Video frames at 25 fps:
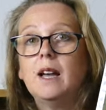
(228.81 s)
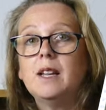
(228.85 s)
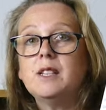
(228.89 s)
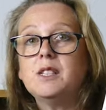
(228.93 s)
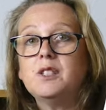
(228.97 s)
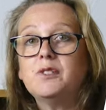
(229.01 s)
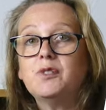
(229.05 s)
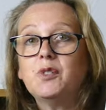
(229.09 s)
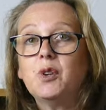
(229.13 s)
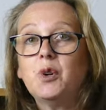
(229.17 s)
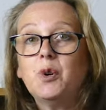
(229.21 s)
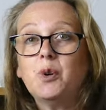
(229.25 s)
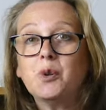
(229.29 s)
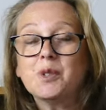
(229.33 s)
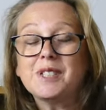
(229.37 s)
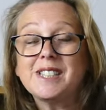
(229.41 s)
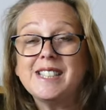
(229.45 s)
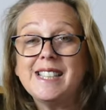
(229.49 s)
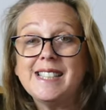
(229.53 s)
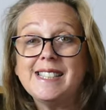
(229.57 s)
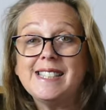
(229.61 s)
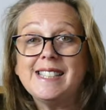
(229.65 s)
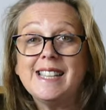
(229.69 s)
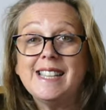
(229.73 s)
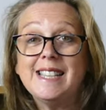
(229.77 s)
And of course
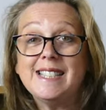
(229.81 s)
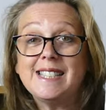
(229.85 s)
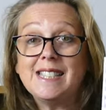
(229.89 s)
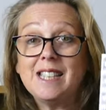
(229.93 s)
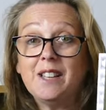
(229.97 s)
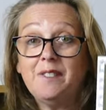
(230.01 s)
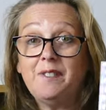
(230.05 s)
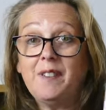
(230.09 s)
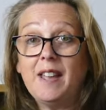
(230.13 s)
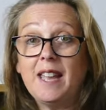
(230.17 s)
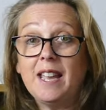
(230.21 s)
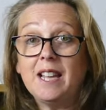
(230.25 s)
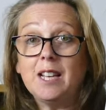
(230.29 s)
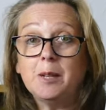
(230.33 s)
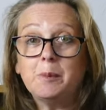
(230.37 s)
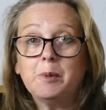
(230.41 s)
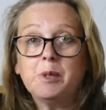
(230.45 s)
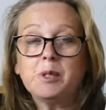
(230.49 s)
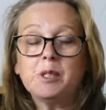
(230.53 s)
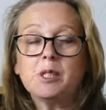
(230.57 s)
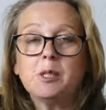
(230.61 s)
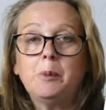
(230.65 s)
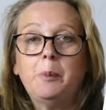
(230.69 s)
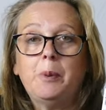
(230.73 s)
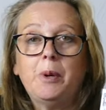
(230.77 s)
this is
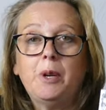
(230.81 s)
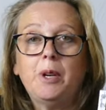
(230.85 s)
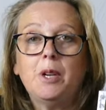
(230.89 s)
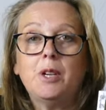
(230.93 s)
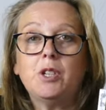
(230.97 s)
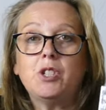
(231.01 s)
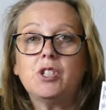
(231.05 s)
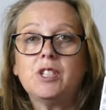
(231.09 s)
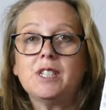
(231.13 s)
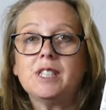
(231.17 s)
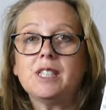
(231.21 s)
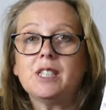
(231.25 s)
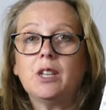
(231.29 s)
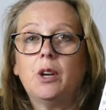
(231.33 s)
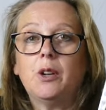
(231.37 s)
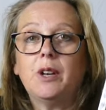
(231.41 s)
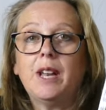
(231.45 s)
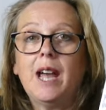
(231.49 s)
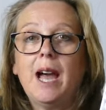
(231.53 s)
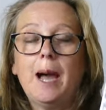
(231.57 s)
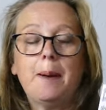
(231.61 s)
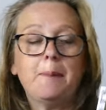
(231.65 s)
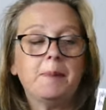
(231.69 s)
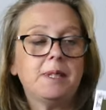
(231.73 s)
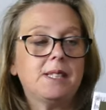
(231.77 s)
available to purchase
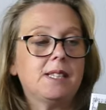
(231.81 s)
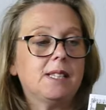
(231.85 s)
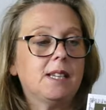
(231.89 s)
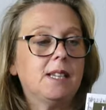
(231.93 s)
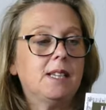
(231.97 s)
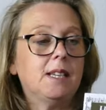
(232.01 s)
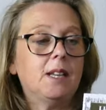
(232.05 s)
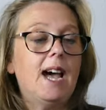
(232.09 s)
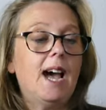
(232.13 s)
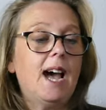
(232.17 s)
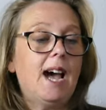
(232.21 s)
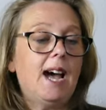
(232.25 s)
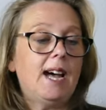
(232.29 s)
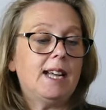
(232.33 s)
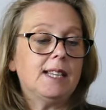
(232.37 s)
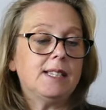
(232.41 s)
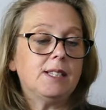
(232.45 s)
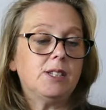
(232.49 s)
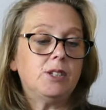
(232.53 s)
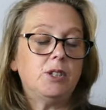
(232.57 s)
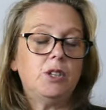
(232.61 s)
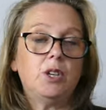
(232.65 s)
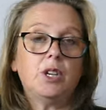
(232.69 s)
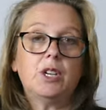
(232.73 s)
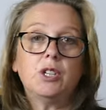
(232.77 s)
on Amazon,
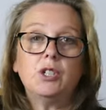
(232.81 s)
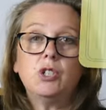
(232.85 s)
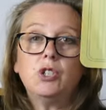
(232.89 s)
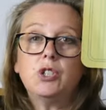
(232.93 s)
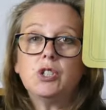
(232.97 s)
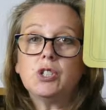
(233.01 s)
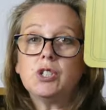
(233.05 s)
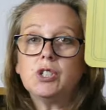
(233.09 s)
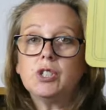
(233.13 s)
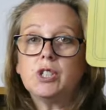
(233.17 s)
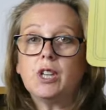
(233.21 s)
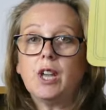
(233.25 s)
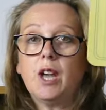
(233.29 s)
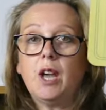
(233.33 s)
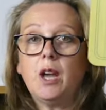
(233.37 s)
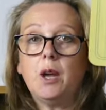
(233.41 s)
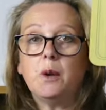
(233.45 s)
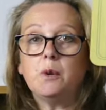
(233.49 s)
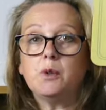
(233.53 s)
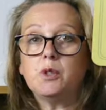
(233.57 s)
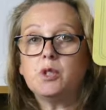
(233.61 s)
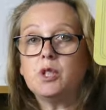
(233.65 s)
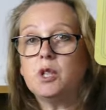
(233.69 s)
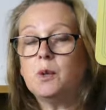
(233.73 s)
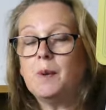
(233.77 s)
and you can just
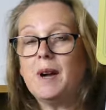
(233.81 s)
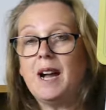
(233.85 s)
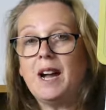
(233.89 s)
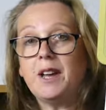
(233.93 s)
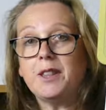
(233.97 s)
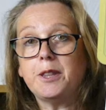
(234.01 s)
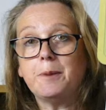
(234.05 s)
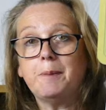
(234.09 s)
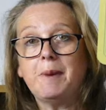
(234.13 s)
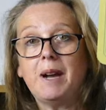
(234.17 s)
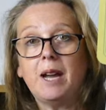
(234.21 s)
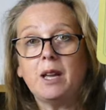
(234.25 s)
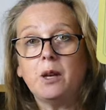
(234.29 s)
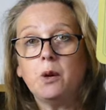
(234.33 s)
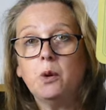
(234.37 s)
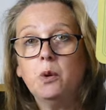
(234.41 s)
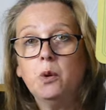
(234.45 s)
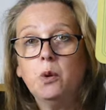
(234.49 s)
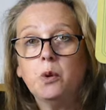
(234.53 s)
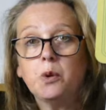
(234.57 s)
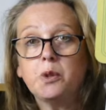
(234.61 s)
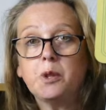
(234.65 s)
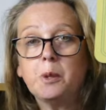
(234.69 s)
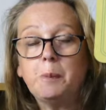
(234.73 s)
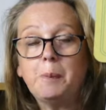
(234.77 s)
go to either my
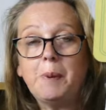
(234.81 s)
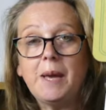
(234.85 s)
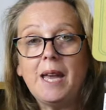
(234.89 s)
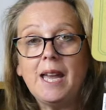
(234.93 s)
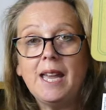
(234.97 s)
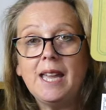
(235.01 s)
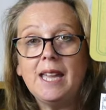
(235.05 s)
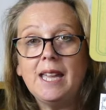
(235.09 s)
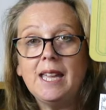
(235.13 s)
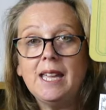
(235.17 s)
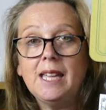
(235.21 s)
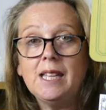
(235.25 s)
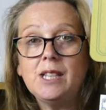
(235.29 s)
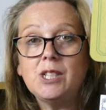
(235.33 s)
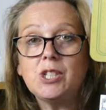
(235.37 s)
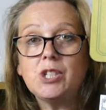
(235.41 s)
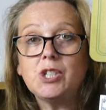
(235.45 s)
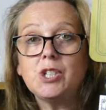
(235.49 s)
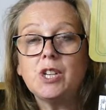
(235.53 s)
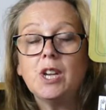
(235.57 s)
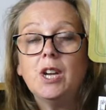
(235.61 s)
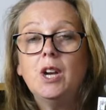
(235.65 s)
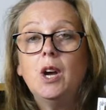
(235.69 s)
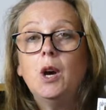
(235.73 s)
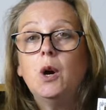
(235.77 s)
author
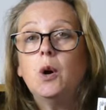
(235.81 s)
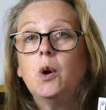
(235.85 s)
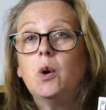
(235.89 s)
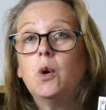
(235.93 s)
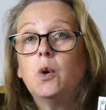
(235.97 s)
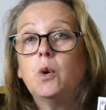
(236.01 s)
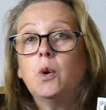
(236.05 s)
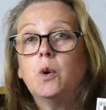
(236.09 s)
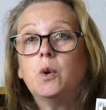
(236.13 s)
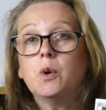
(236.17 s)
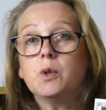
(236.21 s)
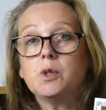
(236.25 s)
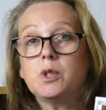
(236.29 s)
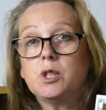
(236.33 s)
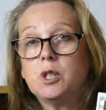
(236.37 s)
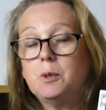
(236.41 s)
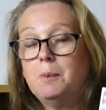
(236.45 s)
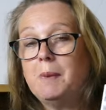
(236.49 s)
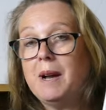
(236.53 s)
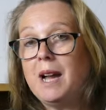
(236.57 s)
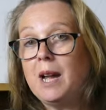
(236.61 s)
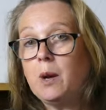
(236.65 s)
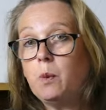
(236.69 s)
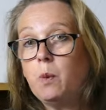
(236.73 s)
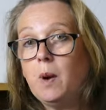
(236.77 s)
page or to
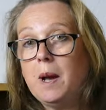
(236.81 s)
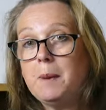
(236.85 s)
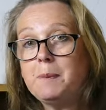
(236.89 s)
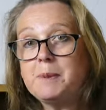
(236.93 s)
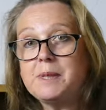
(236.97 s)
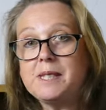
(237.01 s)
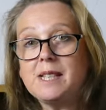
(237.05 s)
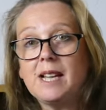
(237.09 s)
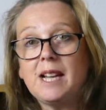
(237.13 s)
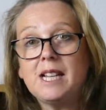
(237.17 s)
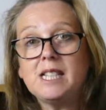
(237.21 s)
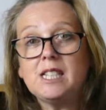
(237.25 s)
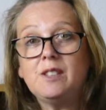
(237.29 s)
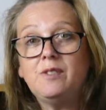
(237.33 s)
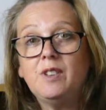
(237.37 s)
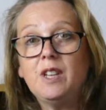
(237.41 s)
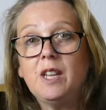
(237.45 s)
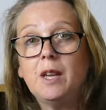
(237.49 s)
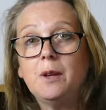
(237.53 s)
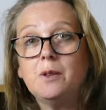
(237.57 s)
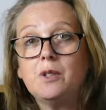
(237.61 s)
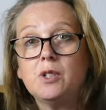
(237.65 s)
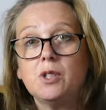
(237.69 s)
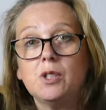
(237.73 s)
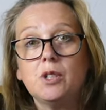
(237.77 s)
my website. If you
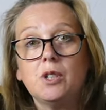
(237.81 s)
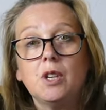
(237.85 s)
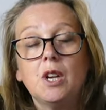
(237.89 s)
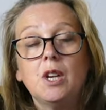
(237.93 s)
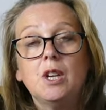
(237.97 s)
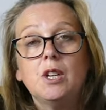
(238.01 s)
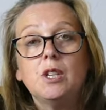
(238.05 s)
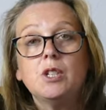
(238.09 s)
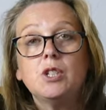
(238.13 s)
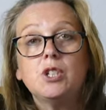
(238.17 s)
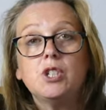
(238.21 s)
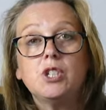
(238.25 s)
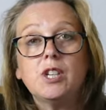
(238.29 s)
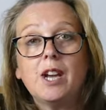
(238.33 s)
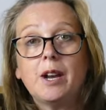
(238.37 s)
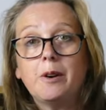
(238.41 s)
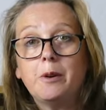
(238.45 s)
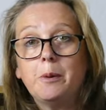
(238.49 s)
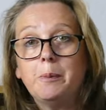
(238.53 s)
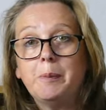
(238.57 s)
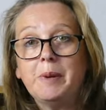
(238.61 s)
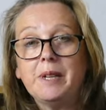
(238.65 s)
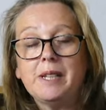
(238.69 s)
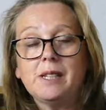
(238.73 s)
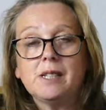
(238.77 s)
go to
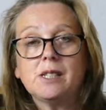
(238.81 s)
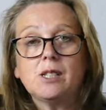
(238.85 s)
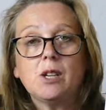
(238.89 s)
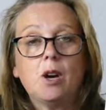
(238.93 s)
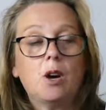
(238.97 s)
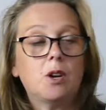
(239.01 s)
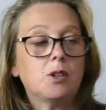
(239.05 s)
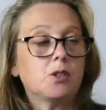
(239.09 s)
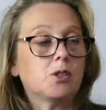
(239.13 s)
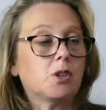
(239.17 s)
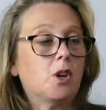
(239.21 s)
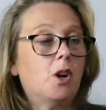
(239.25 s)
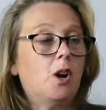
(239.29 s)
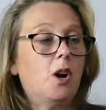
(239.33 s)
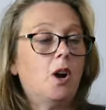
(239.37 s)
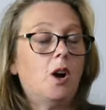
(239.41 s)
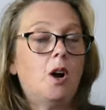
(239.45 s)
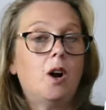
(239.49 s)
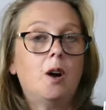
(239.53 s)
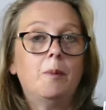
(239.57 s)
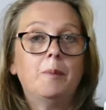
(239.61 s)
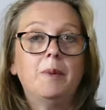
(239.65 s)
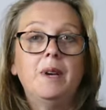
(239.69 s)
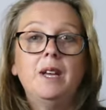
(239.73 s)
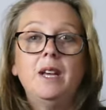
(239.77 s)
sharon bill dot
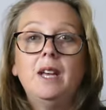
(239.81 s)
com